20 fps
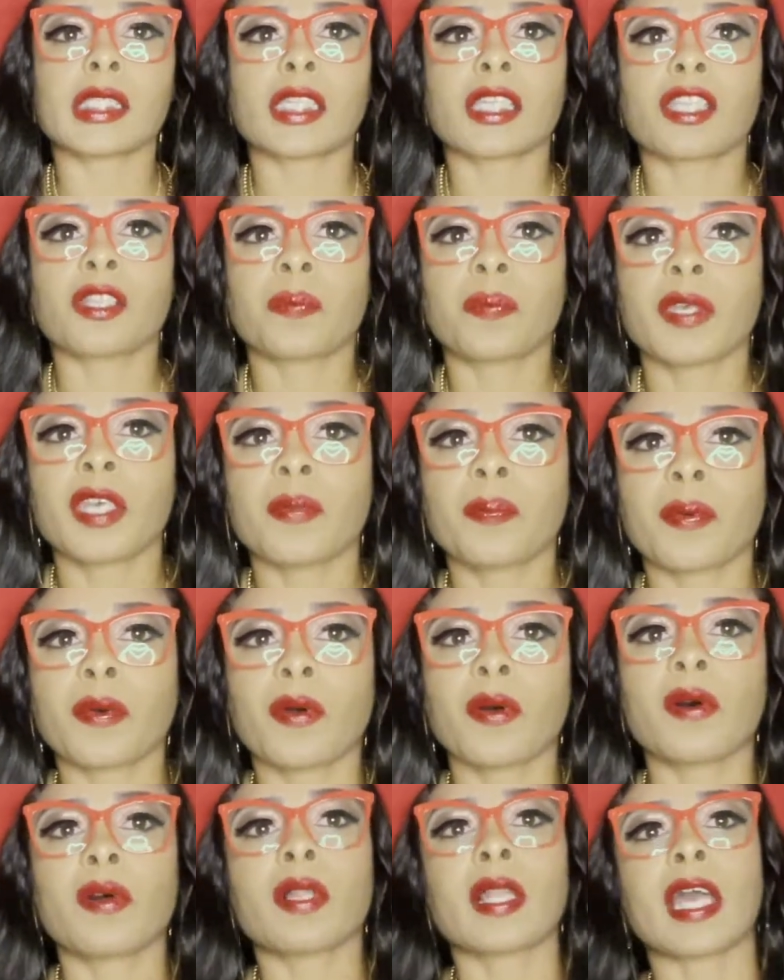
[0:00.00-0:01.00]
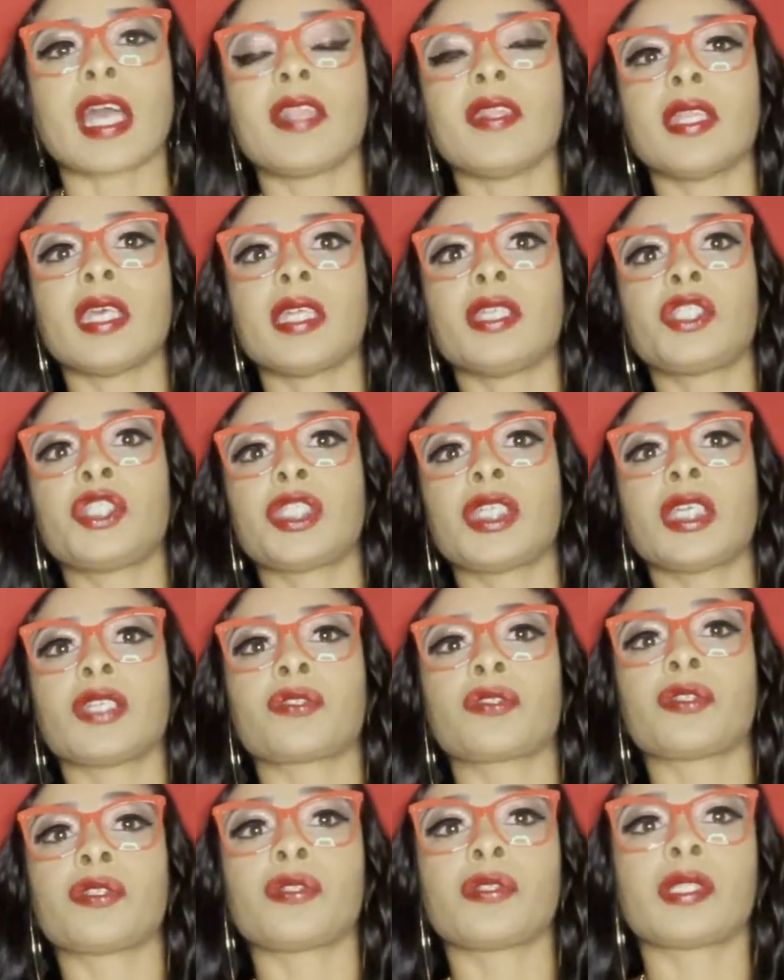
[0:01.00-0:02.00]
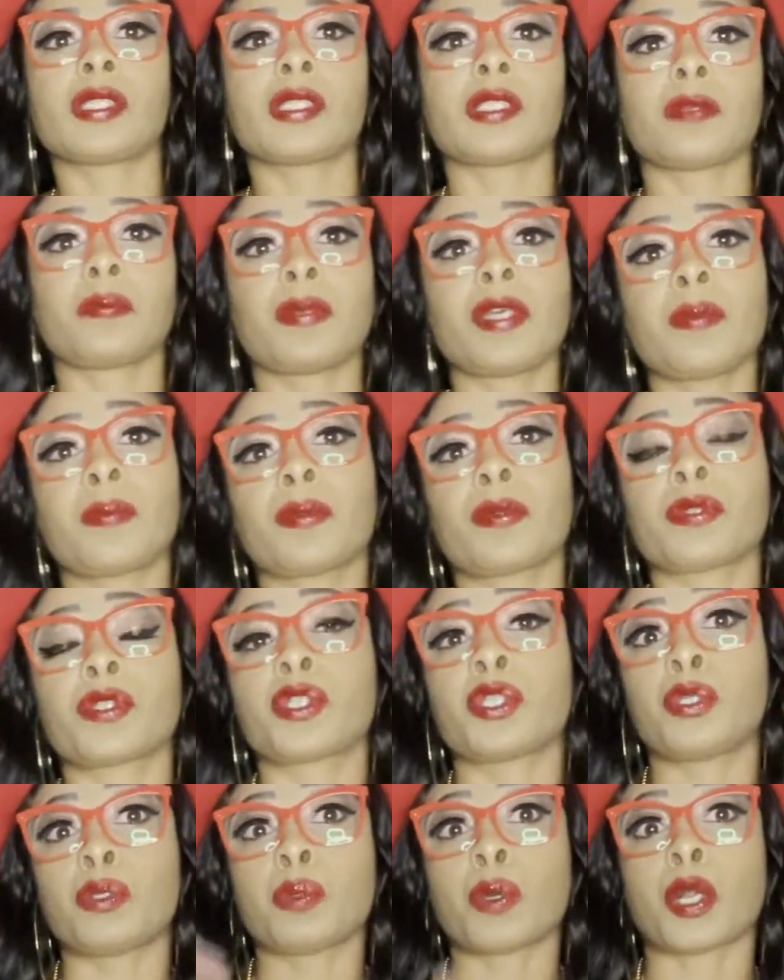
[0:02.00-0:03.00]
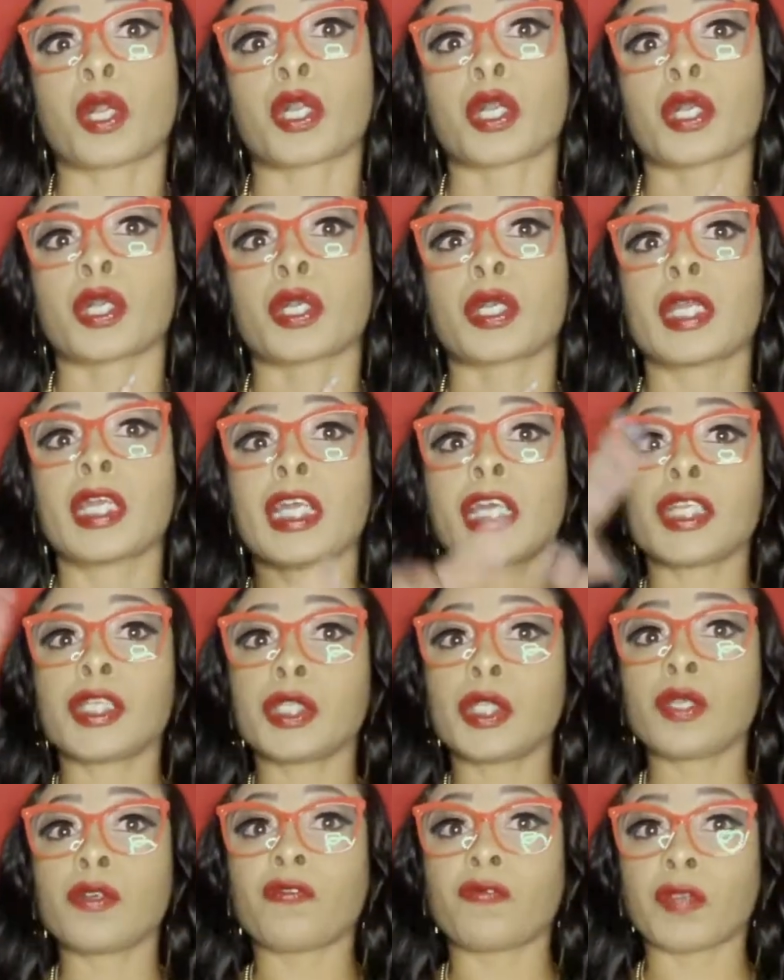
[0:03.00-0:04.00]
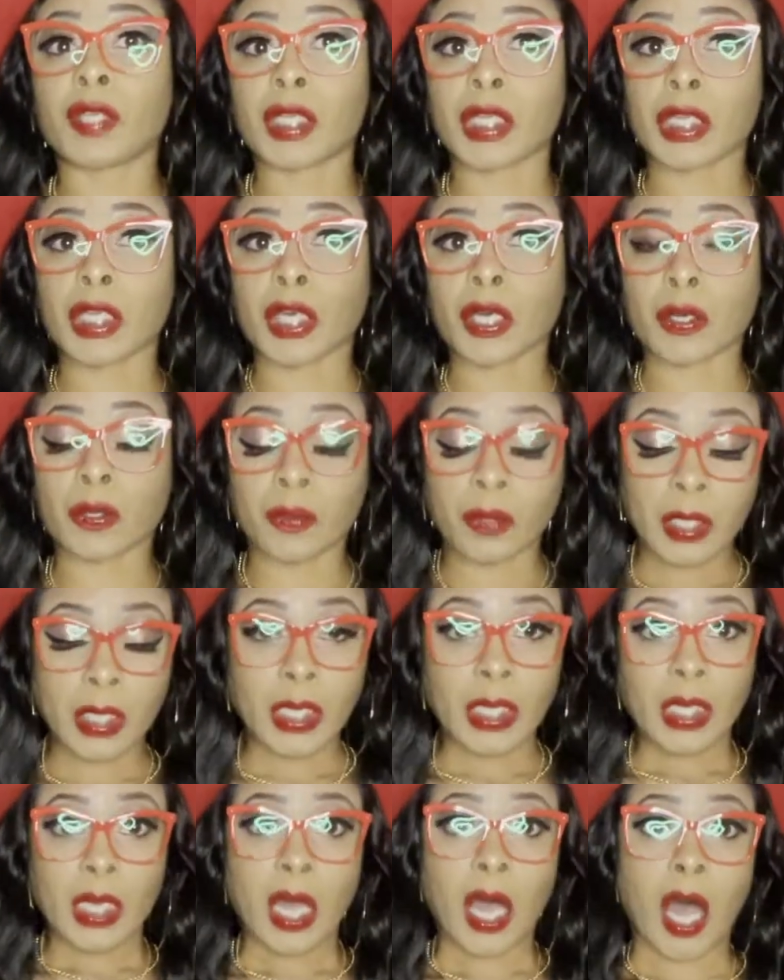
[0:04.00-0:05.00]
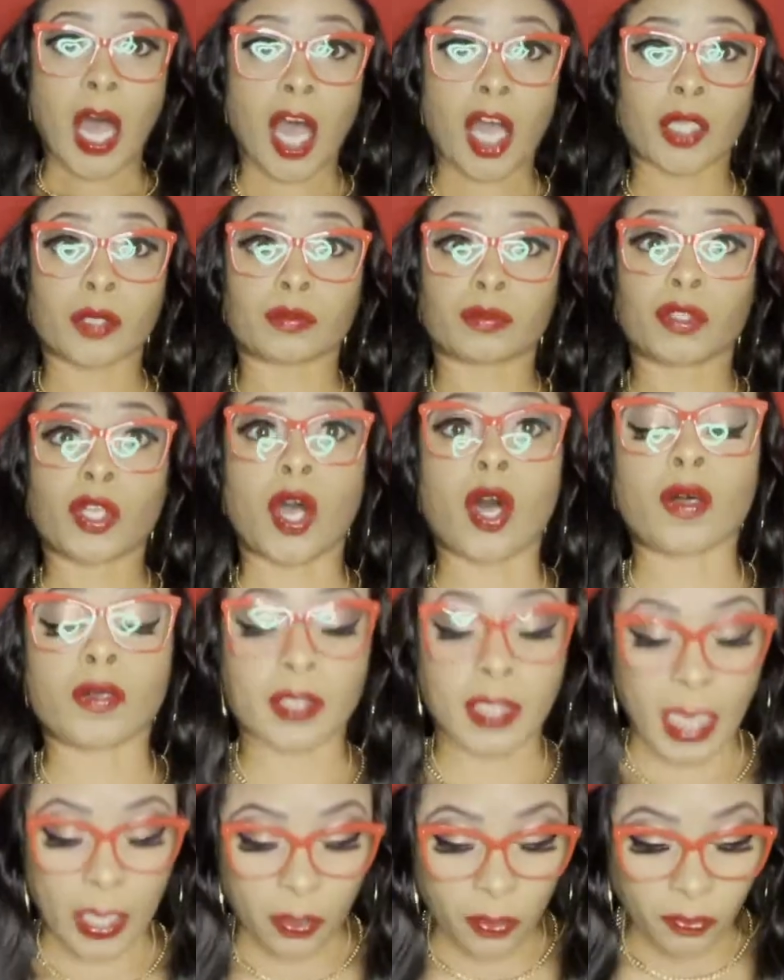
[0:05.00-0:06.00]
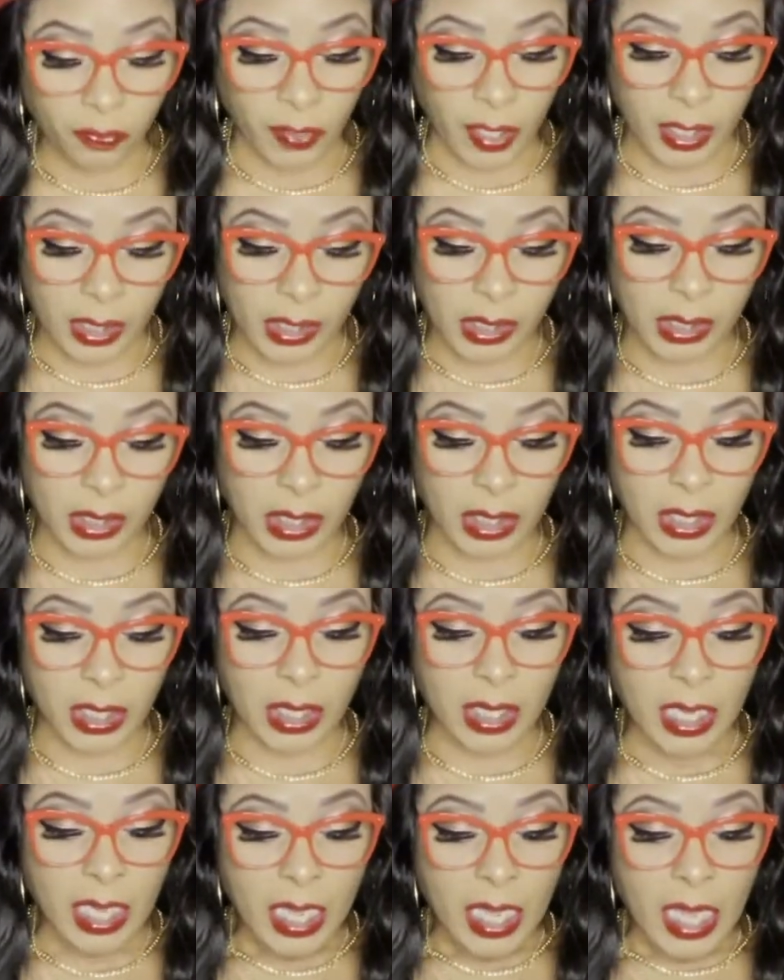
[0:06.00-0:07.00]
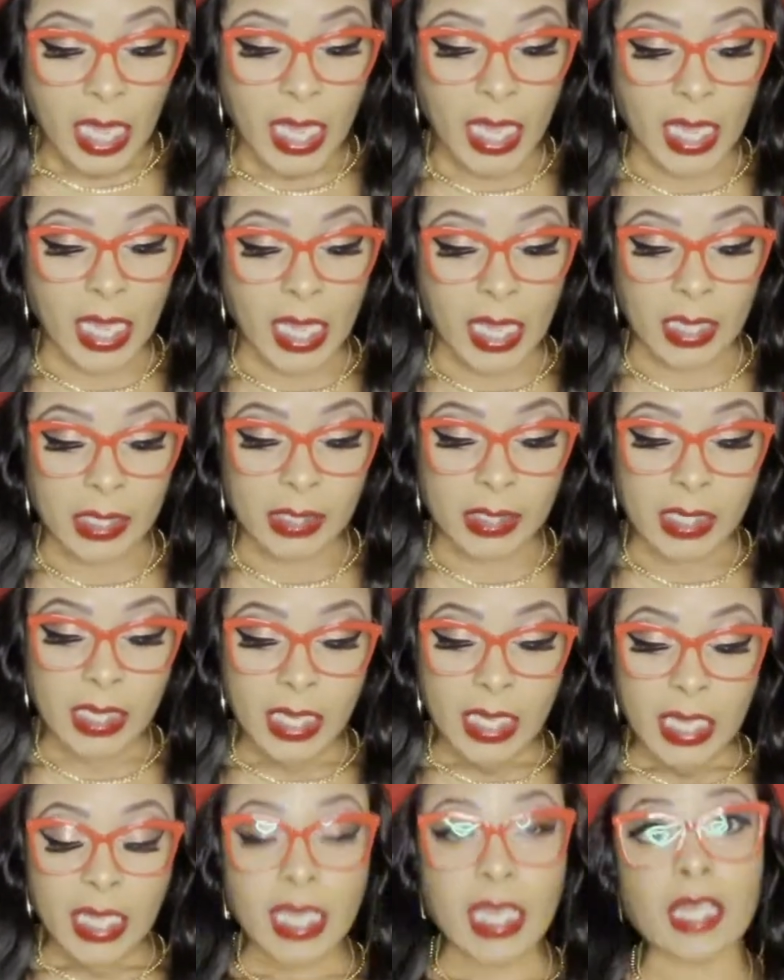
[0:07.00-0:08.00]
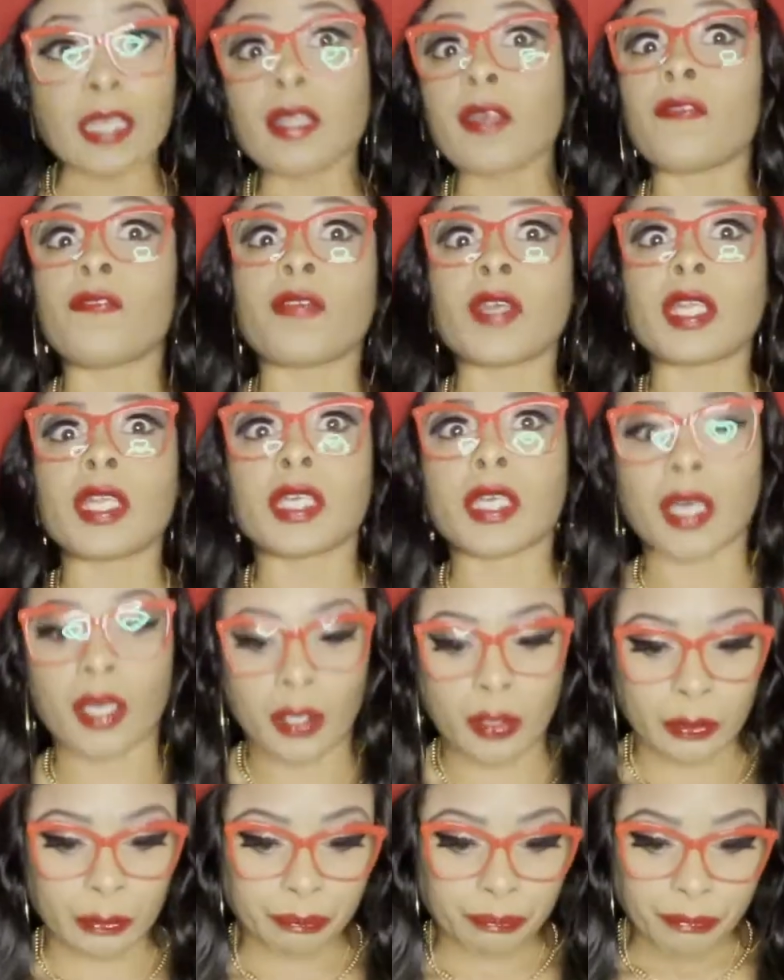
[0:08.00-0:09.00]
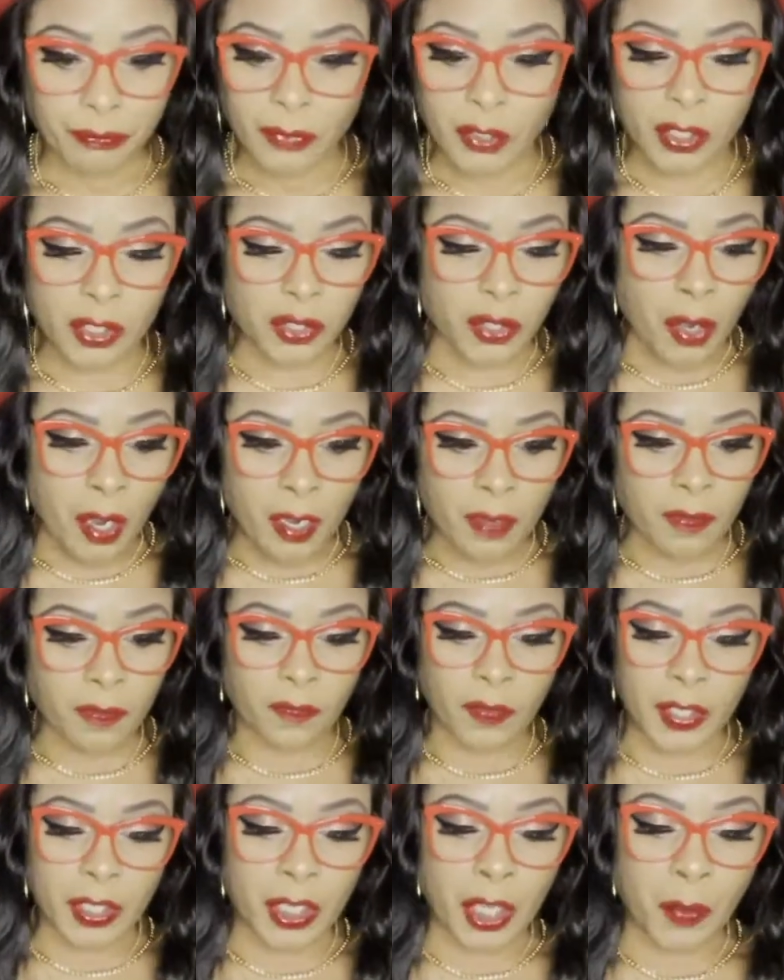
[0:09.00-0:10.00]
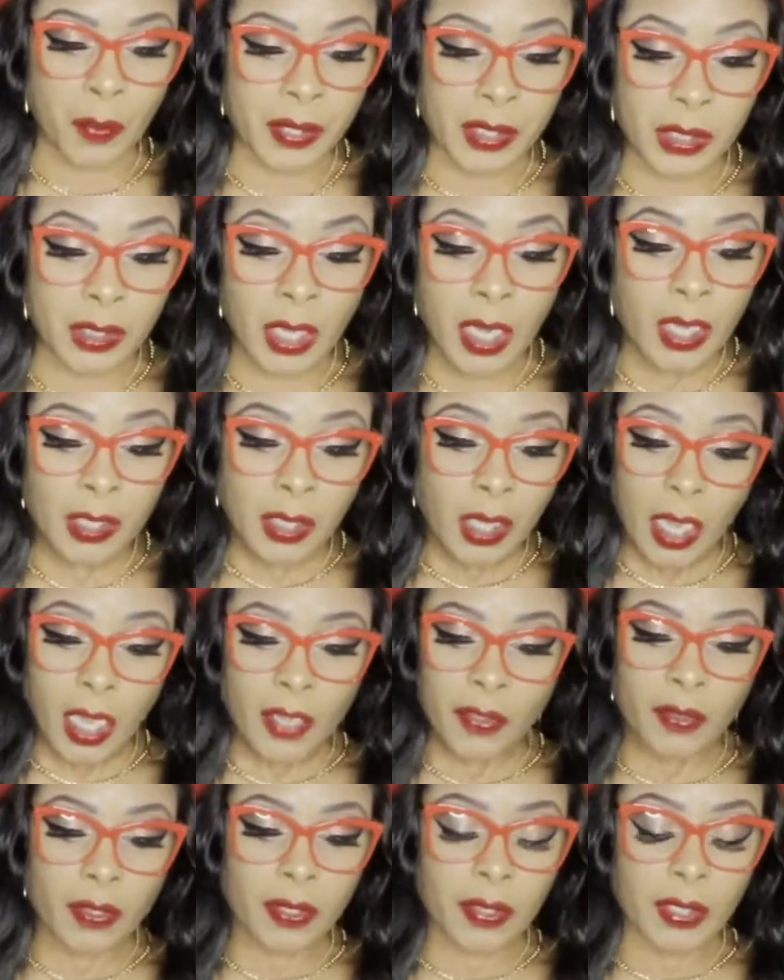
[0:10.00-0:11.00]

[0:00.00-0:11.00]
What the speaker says: to the people, and then she introduces the people to her new video called Ghetto Fantasy. And in the video, the star of the video is none other